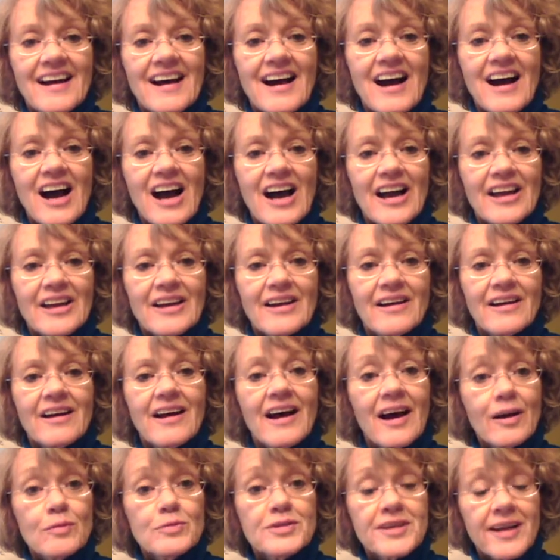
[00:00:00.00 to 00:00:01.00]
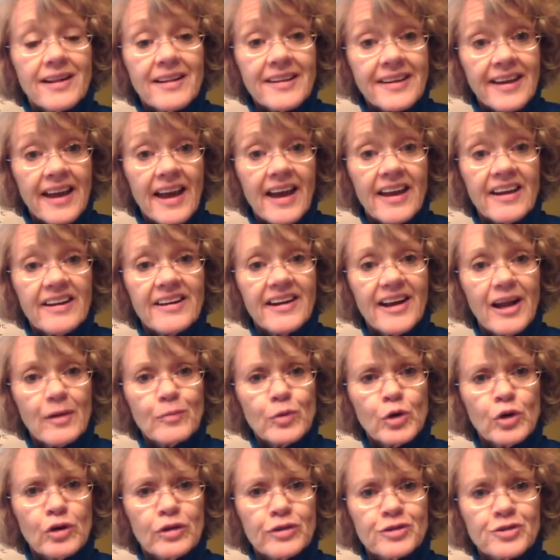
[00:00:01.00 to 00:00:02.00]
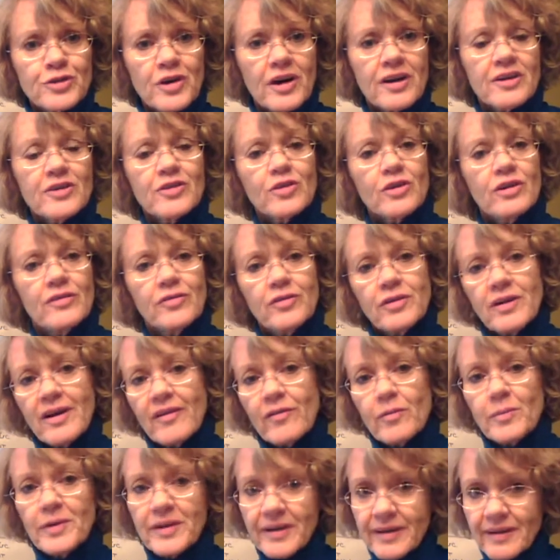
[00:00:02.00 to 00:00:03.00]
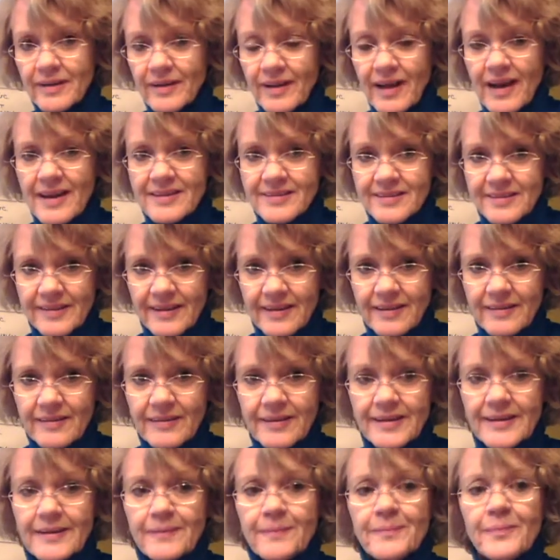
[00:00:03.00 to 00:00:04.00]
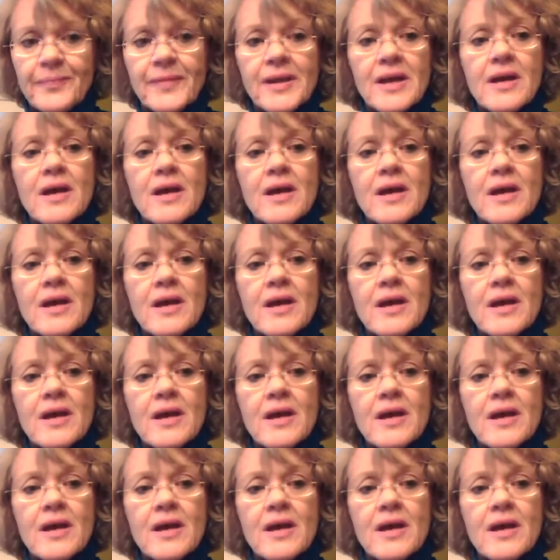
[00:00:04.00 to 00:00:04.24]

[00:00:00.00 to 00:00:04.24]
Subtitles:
Hi, I'm Shelley Kane, and I'm your instructor if you haven't been to class lately.